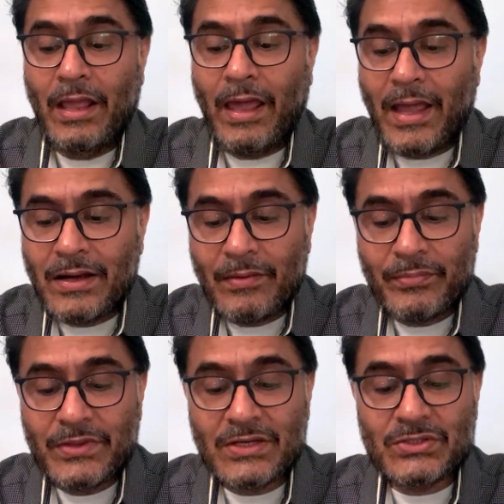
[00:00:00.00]
And
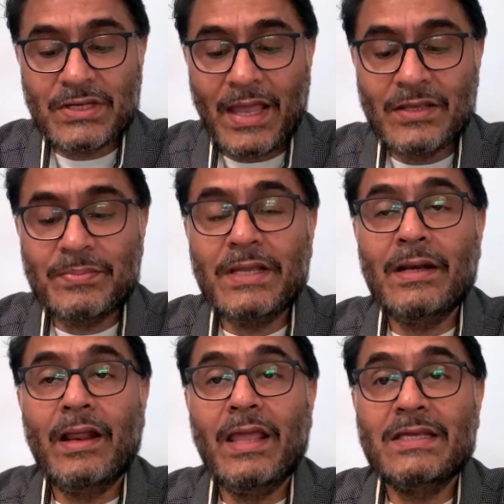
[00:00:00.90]
this has
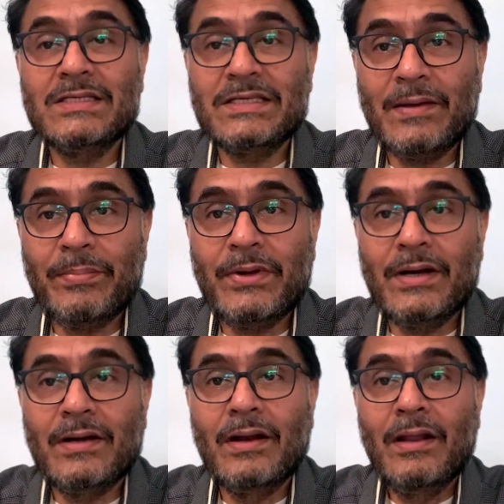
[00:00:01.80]
been
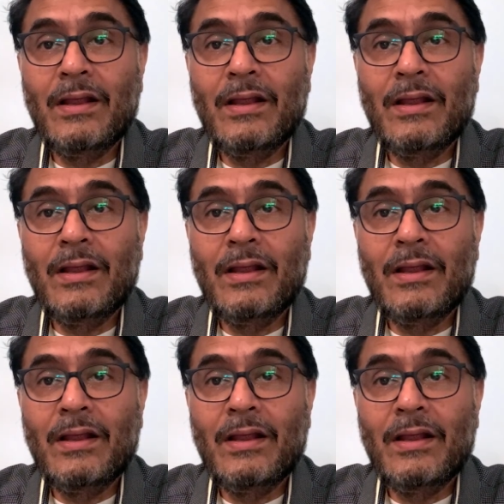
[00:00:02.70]
accepted